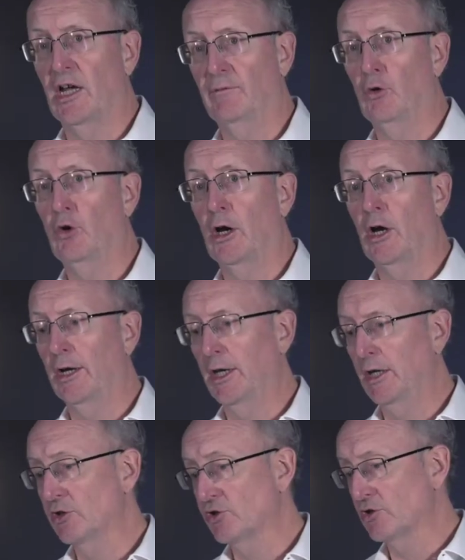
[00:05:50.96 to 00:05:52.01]
variety
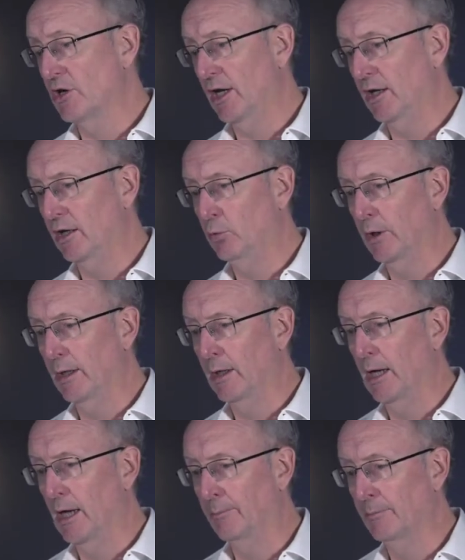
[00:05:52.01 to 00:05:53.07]
in Australia.
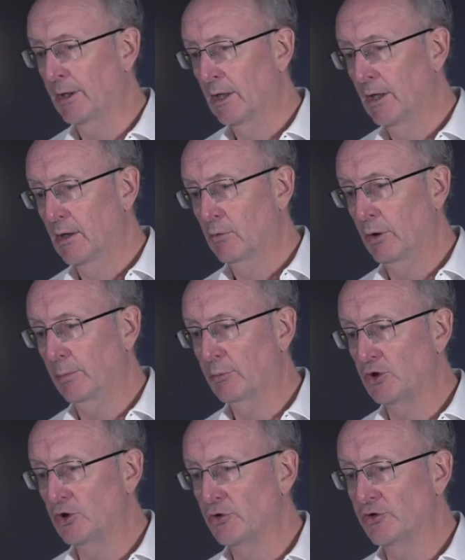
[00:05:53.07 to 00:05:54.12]
We
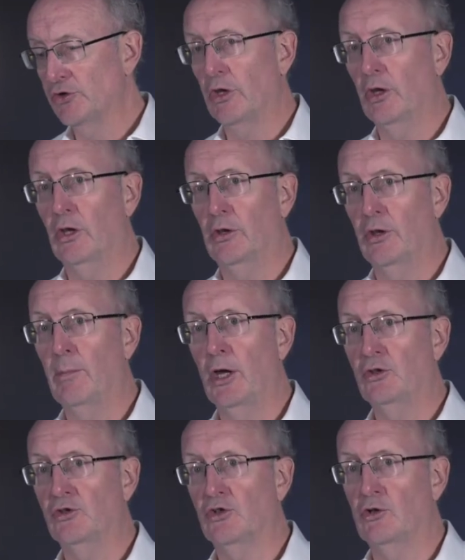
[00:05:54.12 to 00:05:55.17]
produce the
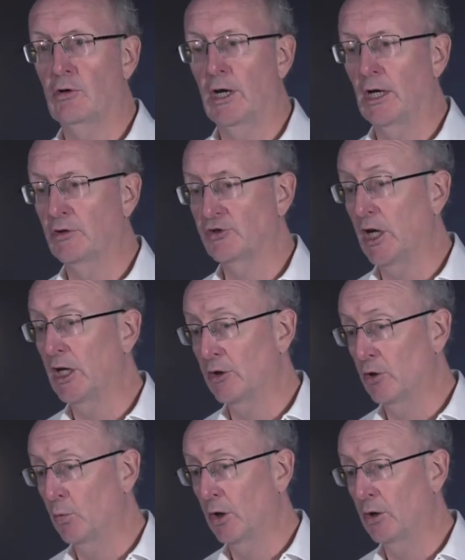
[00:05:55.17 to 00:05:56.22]
most Shiraz in the
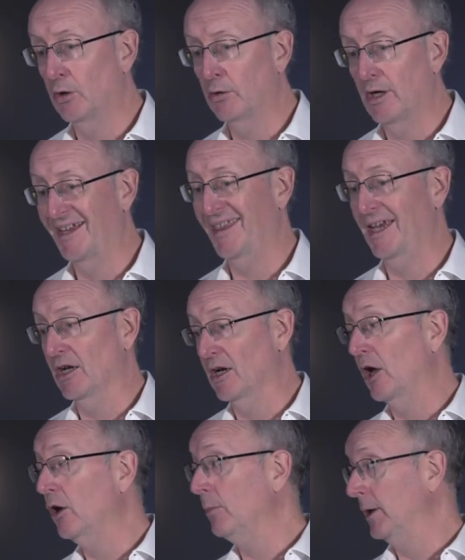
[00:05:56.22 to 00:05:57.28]
world. I think
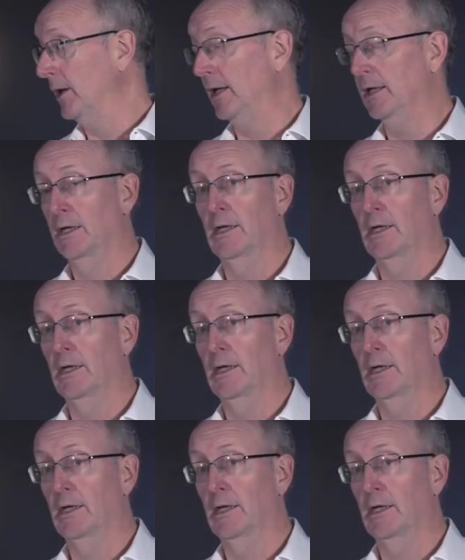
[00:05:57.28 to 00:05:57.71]
globally